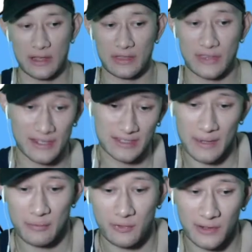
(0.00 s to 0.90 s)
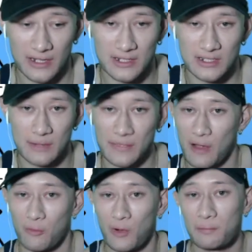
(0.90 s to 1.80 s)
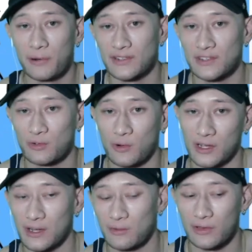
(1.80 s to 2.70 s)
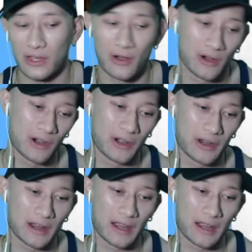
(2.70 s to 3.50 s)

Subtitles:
In this type of relationship, that one person's working really hard